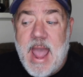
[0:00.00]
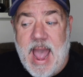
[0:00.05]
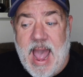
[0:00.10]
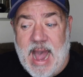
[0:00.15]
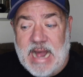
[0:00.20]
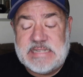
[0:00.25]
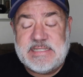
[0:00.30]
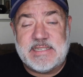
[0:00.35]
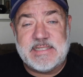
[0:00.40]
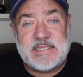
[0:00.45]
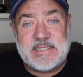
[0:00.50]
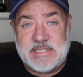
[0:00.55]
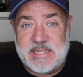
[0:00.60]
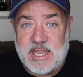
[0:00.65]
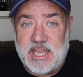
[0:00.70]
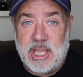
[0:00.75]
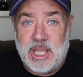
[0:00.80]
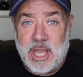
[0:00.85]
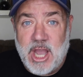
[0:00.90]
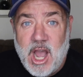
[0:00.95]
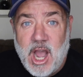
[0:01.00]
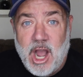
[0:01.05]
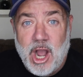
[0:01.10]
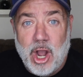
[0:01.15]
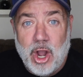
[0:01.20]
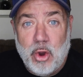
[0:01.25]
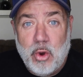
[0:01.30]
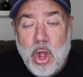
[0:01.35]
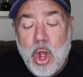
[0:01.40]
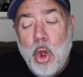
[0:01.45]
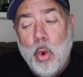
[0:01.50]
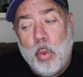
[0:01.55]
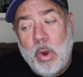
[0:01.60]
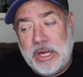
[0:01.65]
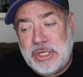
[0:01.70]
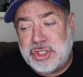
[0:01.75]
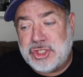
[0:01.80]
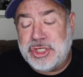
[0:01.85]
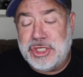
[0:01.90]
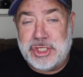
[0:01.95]
As a CEO,
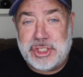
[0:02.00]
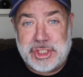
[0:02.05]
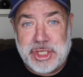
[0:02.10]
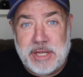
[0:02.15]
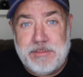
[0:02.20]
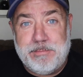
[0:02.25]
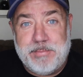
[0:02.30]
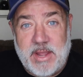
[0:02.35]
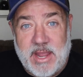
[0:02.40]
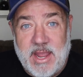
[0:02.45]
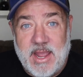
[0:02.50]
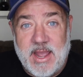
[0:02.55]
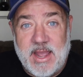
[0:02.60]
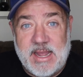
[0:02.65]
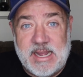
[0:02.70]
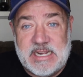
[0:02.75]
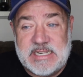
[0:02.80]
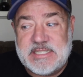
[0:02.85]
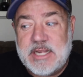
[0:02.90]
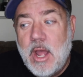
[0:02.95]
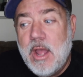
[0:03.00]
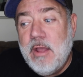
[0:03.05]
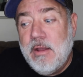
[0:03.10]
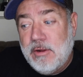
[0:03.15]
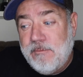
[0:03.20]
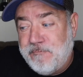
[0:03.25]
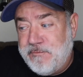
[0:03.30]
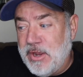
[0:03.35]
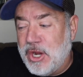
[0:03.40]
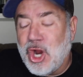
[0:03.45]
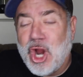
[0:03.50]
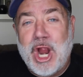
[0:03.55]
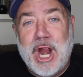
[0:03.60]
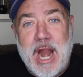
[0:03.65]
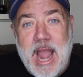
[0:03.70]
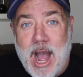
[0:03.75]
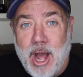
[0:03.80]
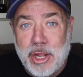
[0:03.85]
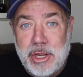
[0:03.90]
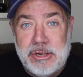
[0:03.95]
what she should be is figuring
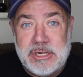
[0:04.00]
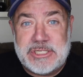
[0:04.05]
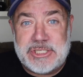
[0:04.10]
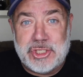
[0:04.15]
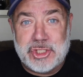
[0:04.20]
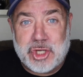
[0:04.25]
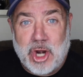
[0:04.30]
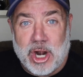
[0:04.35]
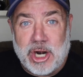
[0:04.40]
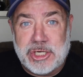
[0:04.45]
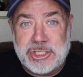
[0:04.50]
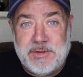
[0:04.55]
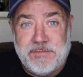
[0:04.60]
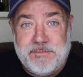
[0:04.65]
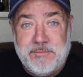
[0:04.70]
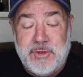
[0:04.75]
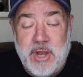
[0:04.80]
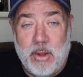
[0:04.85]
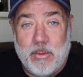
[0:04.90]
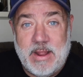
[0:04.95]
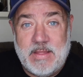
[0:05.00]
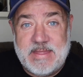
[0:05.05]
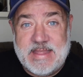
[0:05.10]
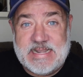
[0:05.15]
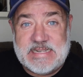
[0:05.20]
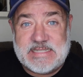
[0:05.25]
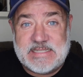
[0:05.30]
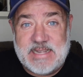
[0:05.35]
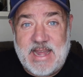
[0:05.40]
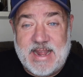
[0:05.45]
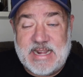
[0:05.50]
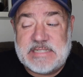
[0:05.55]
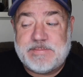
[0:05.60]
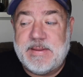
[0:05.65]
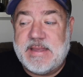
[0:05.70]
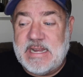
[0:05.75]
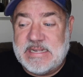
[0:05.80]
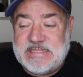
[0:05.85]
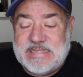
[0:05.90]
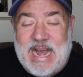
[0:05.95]
out who's in charge of knowing these things
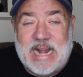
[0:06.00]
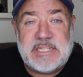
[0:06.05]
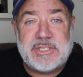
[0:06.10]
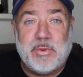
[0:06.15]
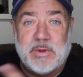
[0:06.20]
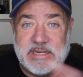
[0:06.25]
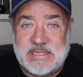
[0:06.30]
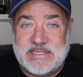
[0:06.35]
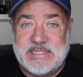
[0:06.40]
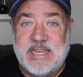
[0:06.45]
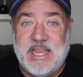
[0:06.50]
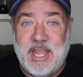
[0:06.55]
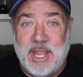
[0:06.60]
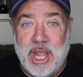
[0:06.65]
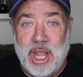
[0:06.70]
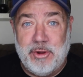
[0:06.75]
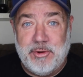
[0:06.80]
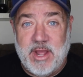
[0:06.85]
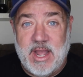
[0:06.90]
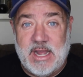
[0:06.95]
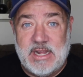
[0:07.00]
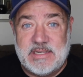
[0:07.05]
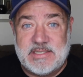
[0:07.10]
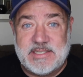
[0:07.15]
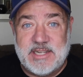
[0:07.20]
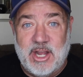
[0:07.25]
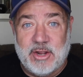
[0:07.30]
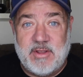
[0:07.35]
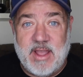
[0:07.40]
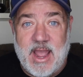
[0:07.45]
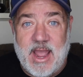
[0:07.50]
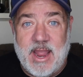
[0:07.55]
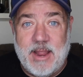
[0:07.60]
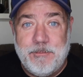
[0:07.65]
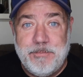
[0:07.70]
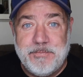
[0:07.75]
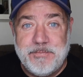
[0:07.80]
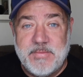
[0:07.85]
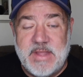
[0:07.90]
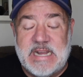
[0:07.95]
because that's what a CEO does,
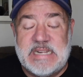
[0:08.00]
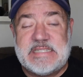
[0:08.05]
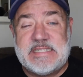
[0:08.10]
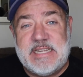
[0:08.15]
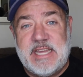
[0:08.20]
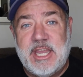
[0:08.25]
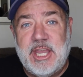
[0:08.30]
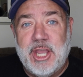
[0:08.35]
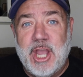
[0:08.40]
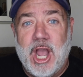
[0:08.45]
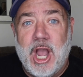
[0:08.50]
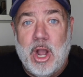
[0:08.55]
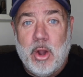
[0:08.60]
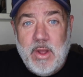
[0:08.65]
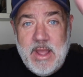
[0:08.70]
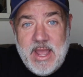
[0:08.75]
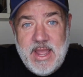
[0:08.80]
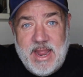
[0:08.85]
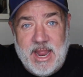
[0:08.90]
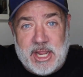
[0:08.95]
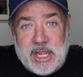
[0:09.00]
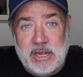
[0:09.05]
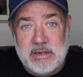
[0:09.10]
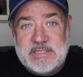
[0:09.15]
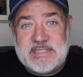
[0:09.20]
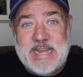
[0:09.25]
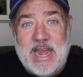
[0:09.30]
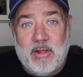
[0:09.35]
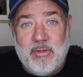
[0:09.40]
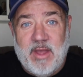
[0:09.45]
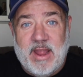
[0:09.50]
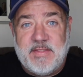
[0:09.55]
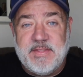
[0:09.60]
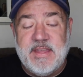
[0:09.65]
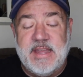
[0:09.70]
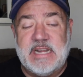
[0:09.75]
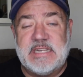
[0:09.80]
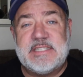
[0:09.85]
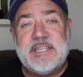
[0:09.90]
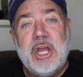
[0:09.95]
okay? A CEO, it goes down like
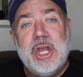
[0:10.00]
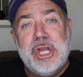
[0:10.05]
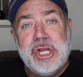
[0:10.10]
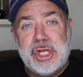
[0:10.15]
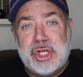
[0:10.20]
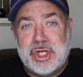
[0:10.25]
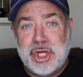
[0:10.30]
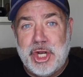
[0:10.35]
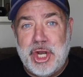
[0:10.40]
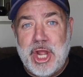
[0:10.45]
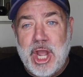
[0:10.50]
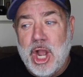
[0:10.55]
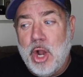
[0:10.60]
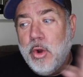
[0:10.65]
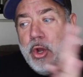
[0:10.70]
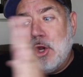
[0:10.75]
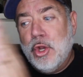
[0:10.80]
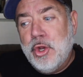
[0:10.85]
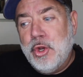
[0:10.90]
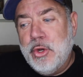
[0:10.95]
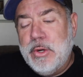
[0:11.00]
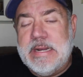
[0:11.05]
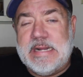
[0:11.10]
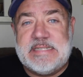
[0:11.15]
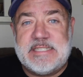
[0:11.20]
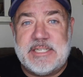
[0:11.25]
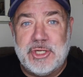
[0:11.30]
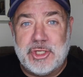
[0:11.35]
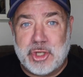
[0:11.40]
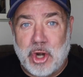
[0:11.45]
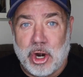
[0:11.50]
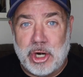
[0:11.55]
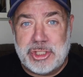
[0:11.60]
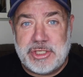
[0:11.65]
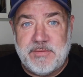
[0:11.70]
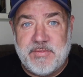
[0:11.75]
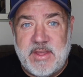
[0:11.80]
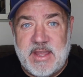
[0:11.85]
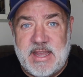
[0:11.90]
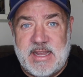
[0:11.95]
this, should know who is in charge
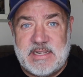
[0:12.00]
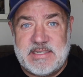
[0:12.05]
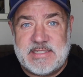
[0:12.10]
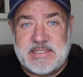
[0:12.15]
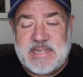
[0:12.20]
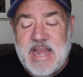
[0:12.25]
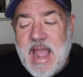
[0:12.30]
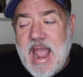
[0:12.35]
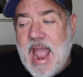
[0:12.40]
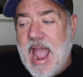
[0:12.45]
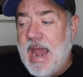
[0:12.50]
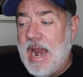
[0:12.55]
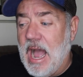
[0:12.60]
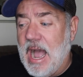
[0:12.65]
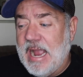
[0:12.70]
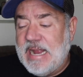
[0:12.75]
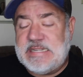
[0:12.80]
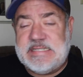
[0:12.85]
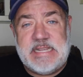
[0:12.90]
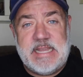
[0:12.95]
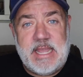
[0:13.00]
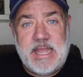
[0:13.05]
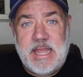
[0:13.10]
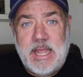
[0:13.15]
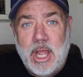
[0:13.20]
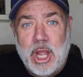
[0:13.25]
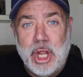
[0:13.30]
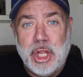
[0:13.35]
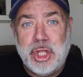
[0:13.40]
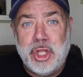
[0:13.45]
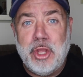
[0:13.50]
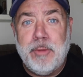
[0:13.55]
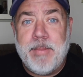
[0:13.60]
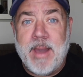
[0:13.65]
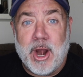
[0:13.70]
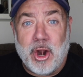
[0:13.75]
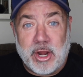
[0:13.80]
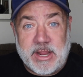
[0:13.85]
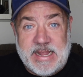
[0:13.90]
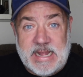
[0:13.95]
of this, and IT, you
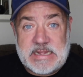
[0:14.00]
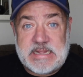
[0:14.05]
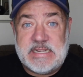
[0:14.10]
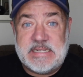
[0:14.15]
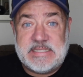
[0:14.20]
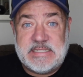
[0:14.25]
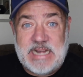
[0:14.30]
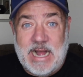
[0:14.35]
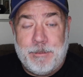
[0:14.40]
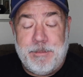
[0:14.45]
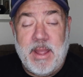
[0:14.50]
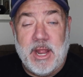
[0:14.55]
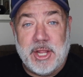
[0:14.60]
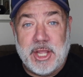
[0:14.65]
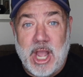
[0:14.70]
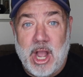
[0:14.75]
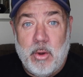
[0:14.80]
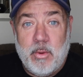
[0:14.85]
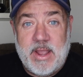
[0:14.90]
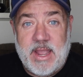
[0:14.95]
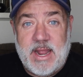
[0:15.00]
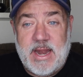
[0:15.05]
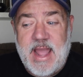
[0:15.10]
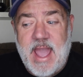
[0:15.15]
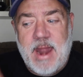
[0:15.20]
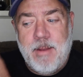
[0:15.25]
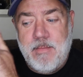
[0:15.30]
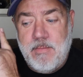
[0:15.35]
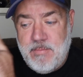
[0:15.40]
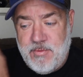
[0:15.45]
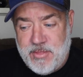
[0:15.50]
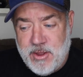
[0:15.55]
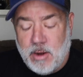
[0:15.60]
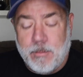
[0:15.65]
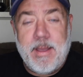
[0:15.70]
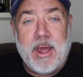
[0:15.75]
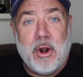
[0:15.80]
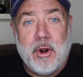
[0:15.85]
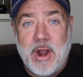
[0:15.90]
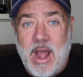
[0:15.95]
better get this up and going, and there
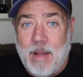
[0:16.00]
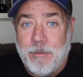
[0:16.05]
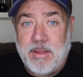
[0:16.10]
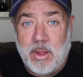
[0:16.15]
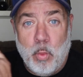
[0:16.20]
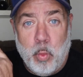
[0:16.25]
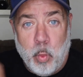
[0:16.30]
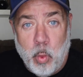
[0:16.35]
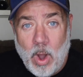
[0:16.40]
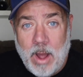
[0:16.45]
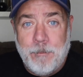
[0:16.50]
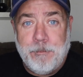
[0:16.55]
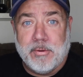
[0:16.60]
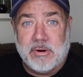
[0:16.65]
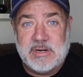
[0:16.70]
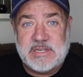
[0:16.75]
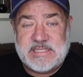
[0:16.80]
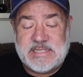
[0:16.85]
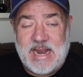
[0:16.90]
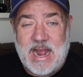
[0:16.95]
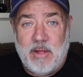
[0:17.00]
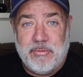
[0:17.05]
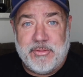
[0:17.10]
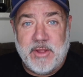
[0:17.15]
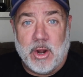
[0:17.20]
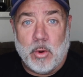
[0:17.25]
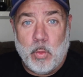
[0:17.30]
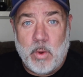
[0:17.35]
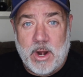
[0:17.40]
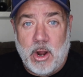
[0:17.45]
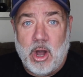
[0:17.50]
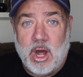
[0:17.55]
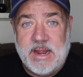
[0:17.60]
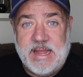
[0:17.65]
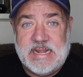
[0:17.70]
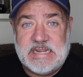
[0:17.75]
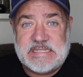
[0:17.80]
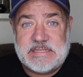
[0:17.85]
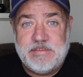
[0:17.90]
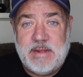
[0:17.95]
better not be one person out there, one
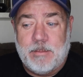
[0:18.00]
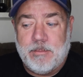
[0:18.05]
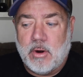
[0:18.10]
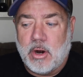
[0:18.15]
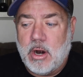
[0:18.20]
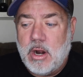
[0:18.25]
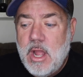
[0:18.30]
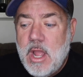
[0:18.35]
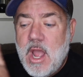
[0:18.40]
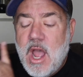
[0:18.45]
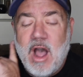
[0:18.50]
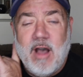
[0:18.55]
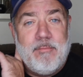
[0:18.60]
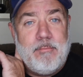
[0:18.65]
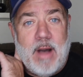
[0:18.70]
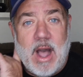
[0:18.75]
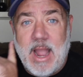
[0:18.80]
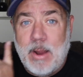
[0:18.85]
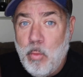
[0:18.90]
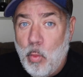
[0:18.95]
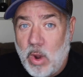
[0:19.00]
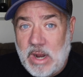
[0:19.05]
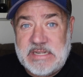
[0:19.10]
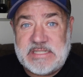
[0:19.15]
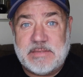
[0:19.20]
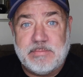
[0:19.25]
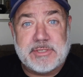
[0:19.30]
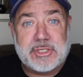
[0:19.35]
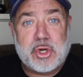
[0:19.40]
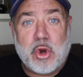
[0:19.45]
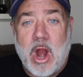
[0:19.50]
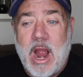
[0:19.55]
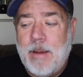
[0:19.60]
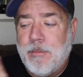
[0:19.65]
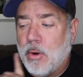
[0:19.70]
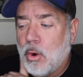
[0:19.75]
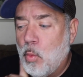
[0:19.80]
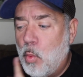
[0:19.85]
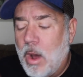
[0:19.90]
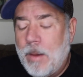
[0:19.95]
audience member of mine, one
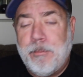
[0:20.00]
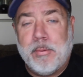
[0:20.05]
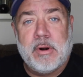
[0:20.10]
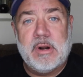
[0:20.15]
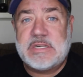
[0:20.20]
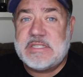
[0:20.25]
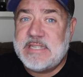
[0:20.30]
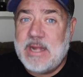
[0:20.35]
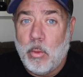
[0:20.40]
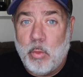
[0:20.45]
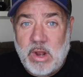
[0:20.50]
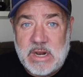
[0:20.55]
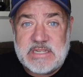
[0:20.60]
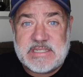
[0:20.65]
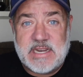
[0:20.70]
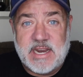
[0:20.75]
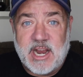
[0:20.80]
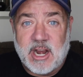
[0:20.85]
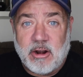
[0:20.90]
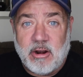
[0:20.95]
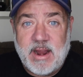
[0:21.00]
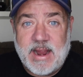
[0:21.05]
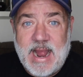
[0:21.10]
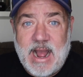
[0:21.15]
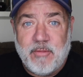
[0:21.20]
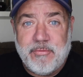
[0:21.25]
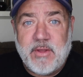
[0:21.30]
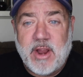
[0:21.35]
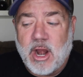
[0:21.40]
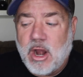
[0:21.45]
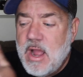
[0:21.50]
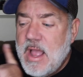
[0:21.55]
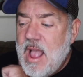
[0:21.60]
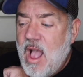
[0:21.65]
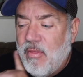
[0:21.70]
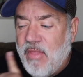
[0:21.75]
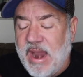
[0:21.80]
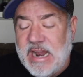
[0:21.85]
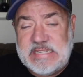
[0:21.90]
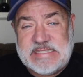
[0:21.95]
subscriber, one person that wants an airing out there
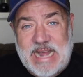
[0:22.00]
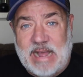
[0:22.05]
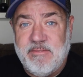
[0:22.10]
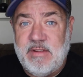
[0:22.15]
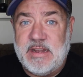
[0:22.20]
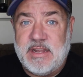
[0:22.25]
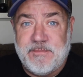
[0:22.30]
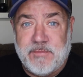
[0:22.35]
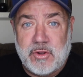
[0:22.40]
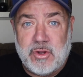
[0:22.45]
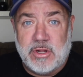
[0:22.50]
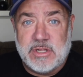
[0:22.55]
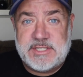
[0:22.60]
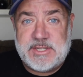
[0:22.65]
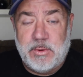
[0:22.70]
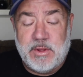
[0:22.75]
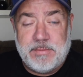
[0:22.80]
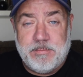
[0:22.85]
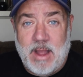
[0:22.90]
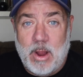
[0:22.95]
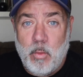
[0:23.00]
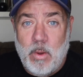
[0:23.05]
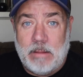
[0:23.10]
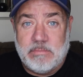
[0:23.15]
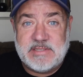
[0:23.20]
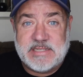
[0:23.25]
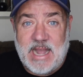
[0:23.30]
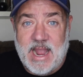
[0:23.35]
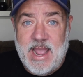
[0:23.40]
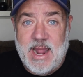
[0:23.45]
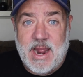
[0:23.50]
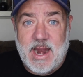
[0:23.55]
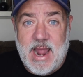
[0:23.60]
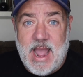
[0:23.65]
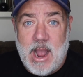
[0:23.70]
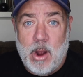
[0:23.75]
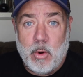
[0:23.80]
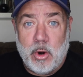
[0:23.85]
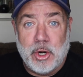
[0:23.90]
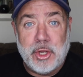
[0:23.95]
that is having difficulty with my website in an
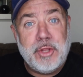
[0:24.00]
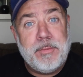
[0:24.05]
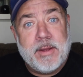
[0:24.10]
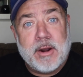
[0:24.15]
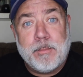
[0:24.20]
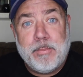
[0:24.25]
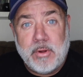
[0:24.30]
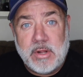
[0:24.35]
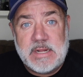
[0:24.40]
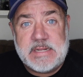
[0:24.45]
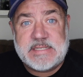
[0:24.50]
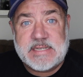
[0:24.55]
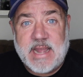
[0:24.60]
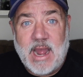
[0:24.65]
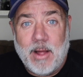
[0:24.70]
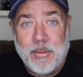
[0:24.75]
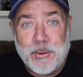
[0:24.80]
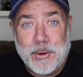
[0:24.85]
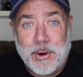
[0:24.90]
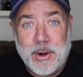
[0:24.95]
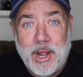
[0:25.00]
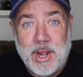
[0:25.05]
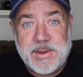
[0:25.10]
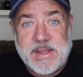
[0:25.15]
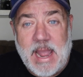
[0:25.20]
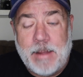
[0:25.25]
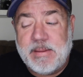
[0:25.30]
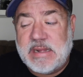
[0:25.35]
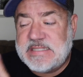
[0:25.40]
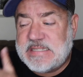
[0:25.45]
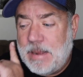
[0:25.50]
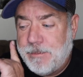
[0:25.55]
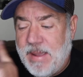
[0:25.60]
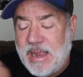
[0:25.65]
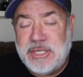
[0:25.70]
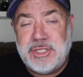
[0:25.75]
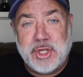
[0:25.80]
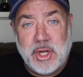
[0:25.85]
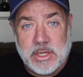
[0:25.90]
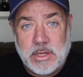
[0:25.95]
hour. You better pull it together, okay? Because I
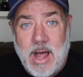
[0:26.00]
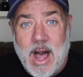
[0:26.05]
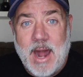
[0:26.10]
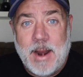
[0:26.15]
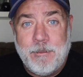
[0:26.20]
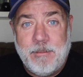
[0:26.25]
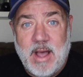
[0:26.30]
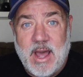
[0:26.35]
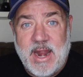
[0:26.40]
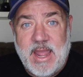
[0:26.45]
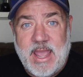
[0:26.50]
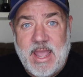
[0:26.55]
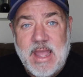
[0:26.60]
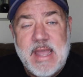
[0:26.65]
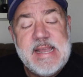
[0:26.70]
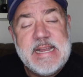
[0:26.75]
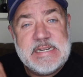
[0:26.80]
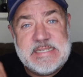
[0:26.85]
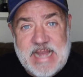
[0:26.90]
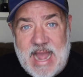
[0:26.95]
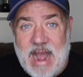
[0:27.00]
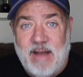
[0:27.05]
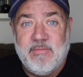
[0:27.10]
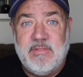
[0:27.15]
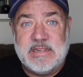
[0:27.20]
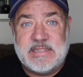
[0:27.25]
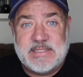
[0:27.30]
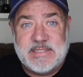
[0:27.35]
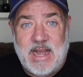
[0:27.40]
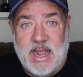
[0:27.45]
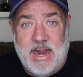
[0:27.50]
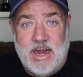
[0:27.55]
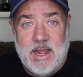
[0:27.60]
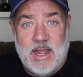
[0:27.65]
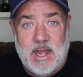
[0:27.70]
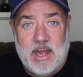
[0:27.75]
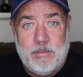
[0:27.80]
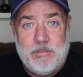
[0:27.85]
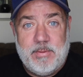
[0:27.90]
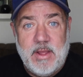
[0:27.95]
paid you a lot of money to have this site
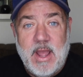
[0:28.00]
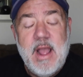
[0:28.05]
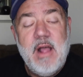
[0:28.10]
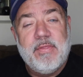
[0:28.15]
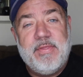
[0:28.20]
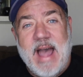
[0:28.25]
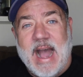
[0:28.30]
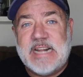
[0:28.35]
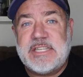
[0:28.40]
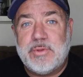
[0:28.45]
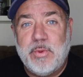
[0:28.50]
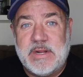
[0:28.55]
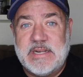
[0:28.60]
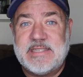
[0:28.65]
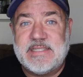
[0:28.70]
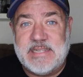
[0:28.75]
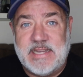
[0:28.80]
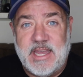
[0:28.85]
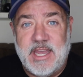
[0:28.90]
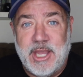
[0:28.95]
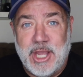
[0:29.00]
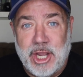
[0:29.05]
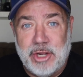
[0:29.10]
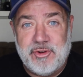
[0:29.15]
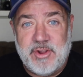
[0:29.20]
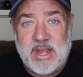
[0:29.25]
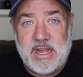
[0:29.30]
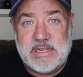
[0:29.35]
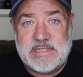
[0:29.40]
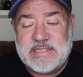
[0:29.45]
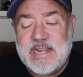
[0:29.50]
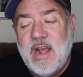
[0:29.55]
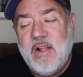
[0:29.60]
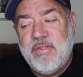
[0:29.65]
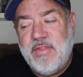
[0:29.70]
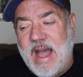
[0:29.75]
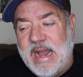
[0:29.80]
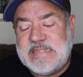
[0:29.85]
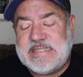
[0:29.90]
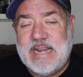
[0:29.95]
up. That's what a CEO does.
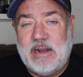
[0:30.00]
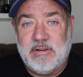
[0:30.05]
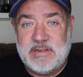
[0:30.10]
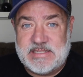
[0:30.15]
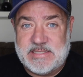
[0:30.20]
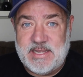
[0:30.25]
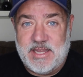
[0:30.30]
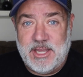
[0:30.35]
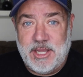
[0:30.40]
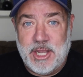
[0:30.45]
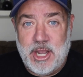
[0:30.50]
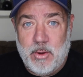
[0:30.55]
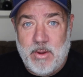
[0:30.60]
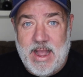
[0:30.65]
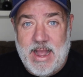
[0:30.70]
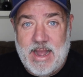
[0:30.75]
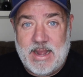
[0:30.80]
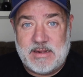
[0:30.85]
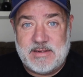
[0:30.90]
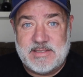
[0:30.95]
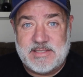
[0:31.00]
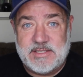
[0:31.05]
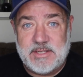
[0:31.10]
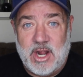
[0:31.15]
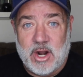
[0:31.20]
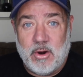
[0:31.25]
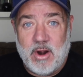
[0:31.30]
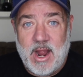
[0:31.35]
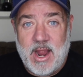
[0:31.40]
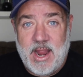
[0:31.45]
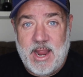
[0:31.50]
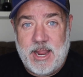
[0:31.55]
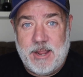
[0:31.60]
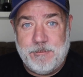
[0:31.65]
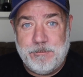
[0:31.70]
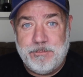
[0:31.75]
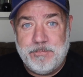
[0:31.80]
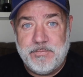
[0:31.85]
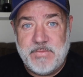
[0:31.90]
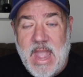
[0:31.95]
That's how a CEO acts, all right?